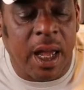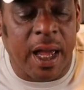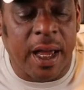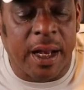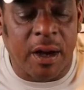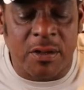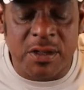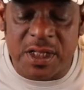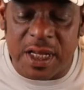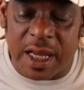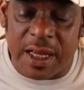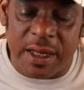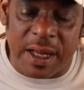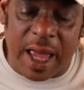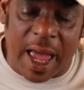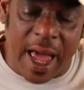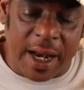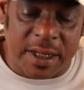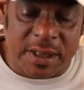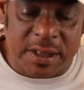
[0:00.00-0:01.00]
And
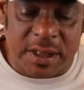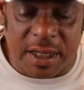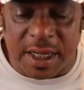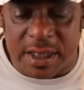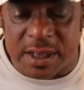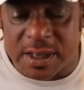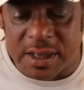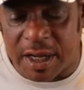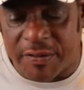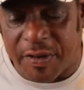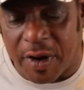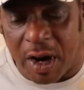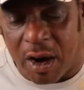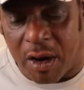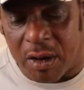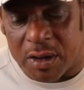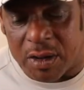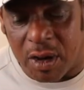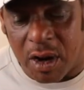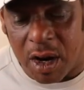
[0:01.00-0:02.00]
Jose added to that and said, for
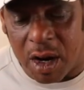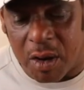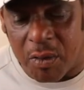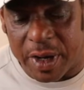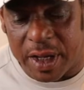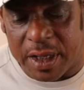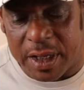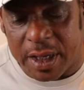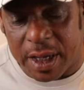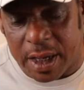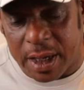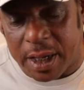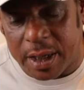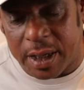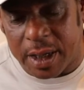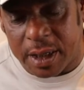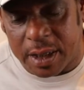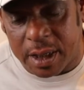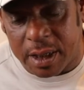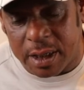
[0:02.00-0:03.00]
all the hard way, yeah,
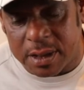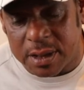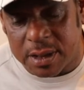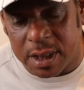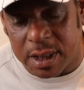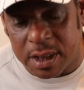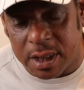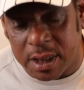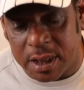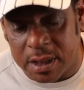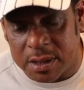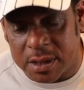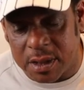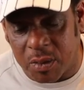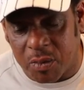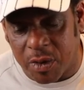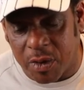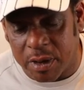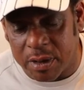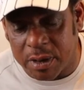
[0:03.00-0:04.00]
it, it is it is some